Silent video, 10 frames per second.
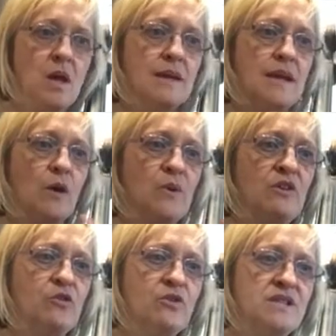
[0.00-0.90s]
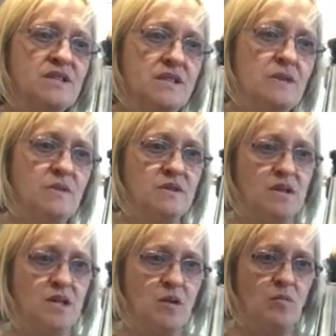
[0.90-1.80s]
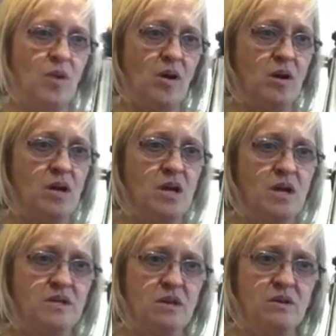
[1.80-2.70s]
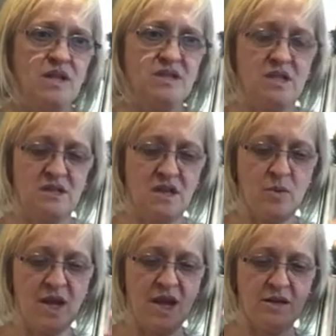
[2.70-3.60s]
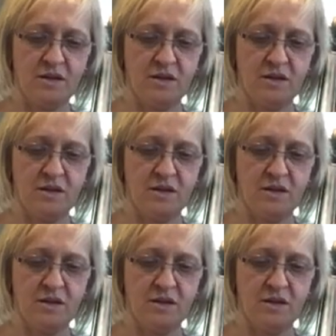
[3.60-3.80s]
Now we've already seen this in Bach. So yesterday we had